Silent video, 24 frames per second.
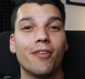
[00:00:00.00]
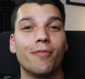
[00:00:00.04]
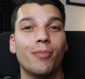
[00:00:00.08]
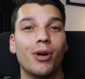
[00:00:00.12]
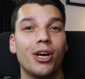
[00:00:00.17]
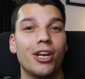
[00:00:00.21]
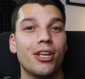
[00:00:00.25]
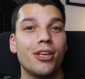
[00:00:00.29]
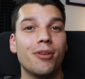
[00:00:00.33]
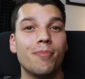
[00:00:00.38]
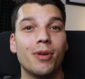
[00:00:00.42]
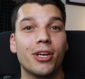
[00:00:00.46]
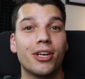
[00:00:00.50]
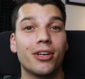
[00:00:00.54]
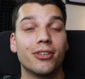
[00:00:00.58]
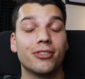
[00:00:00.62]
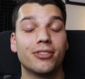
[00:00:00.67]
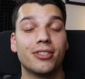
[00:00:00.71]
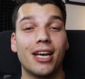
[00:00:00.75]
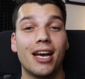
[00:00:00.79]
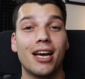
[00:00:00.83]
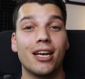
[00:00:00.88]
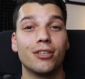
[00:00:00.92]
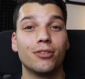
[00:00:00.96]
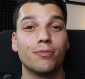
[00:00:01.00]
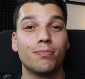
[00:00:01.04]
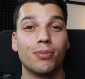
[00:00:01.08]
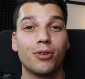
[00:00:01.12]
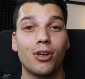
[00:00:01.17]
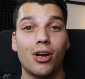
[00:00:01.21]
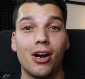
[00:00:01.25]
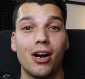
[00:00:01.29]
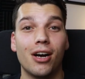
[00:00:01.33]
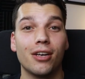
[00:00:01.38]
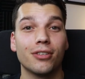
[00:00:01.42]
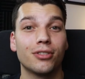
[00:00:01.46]
of money because that
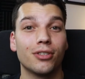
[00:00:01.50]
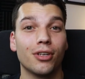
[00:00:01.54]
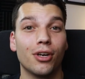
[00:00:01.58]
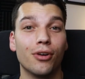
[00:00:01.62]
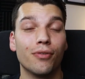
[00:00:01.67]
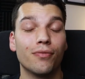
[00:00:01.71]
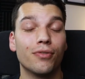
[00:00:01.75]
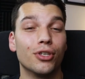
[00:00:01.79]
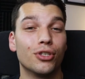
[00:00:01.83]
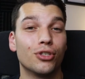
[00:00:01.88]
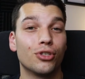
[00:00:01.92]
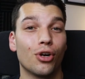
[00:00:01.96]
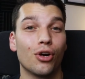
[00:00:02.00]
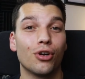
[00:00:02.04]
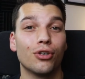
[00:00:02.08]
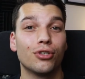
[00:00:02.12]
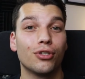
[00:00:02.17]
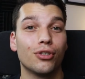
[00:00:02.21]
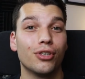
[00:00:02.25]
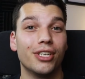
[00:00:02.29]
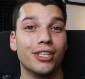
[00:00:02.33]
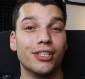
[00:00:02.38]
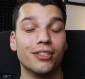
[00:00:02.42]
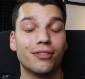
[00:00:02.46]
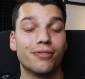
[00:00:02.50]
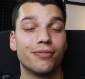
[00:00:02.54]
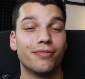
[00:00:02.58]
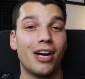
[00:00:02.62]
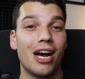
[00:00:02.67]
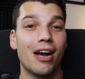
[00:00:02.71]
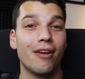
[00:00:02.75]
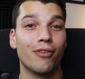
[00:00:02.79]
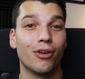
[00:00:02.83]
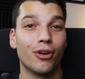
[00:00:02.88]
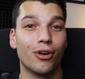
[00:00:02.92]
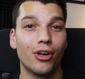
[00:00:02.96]
cost of the charger is
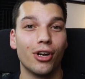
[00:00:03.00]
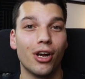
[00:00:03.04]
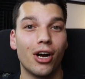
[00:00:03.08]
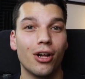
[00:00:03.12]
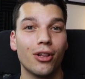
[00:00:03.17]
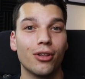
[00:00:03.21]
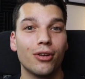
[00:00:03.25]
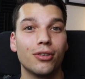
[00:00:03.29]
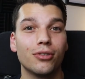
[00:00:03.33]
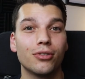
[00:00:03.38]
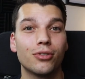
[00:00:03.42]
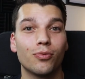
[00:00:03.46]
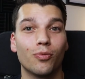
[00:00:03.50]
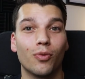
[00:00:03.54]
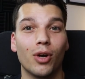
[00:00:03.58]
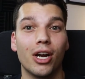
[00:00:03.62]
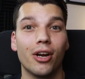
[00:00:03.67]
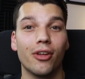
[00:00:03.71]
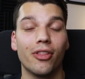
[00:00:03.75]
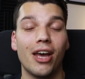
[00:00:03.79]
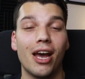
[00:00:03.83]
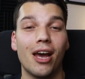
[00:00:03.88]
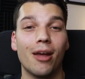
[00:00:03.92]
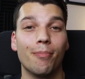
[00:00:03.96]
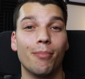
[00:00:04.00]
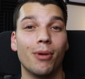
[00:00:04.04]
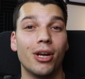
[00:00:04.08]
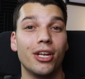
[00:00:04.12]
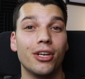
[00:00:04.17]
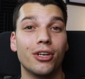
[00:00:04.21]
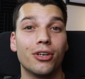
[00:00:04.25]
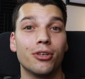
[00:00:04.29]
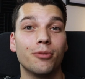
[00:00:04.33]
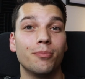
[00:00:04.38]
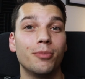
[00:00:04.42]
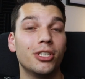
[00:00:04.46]
$500, where that
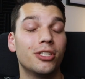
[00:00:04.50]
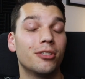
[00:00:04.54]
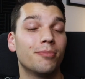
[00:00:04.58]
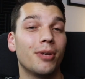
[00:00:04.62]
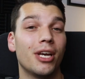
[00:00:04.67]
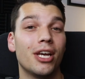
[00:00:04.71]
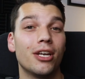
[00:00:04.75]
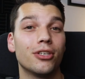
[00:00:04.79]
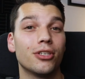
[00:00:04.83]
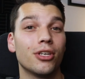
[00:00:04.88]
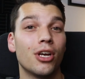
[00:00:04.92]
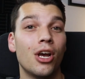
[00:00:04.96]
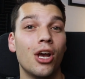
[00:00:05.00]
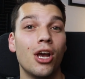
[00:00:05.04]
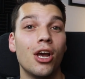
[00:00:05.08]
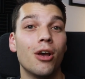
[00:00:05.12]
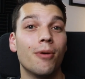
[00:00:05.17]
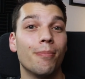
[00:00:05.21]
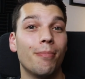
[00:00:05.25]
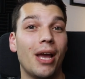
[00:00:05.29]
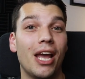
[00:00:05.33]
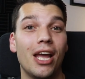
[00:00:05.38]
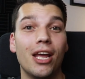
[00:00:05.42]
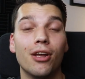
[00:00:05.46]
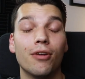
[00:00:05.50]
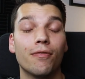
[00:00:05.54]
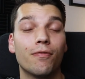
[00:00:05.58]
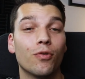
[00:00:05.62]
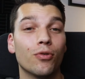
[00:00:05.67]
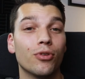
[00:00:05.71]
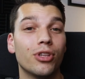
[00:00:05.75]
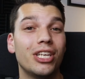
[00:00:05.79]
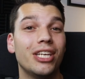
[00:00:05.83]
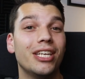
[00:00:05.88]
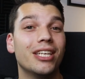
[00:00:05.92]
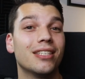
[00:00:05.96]
money could be spent paying
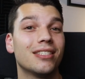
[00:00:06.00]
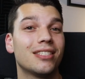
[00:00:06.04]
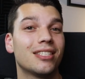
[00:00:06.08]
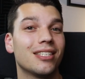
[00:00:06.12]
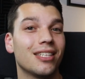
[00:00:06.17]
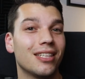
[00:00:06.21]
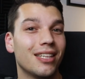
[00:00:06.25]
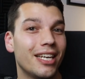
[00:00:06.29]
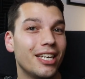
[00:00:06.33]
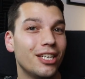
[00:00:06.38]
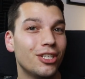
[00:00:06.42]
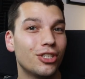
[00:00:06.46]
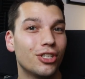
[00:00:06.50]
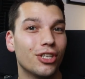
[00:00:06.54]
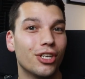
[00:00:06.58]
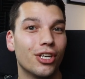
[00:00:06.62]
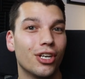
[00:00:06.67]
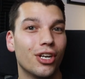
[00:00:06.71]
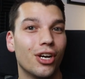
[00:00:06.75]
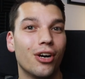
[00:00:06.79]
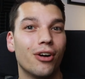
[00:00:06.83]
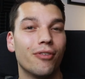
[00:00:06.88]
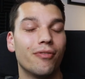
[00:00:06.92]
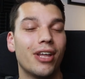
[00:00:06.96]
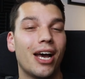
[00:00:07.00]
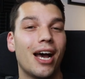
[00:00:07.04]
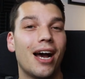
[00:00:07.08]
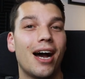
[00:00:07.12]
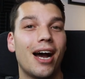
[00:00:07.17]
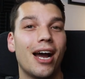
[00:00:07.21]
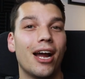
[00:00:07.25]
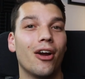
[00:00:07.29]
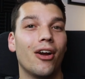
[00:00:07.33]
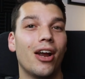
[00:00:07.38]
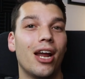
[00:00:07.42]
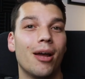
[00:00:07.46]
for the installation of that
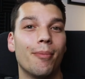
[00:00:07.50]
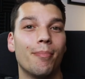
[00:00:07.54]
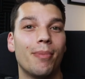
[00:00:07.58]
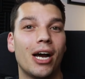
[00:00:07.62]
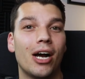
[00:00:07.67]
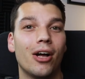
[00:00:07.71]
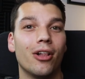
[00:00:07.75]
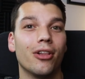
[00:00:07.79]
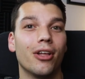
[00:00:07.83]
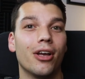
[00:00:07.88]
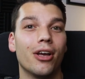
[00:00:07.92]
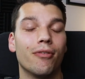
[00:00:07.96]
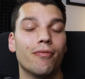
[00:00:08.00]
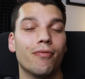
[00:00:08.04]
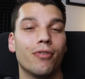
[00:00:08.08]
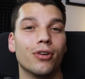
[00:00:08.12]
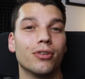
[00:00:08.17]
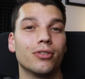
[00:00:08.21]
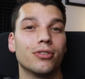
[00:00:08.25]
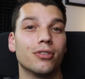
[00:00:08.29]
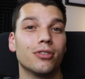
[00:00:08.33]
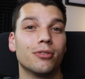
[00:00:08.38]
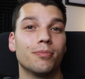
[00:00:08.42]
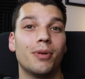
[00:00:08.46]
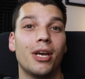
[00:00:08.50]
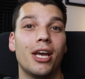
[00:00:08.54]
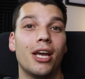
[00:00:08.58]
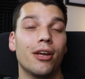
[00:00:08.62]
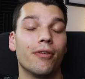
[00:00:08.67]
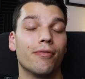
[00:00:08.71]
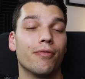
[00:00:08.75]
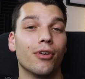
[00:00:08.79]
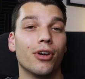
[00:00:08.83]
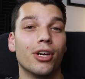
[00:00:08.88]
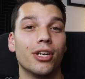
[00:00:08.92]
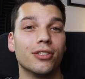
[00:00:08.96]
higher amp outlet versus
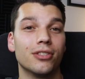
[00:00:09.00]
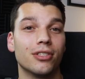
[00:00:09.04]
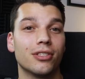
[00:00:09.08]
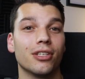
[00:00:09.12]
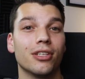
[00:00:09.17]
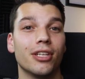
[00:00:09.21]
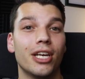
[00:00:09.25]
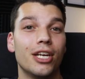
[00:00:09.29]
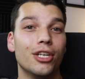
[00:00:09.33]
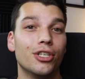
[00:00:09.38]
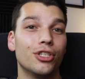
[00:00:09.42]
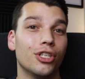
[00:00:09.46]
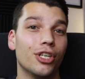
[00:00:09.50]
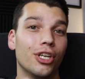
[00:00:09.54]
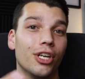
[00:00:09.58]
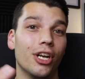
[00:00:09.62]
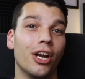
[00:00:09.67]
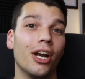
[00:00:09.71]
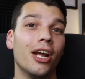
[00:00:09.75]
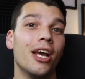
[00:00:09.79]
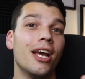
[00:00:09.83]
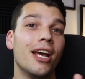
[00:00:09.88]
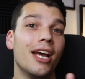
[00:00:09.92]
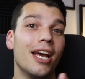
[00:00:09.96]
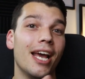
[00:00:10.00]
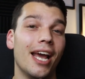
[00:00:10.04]
paying for installation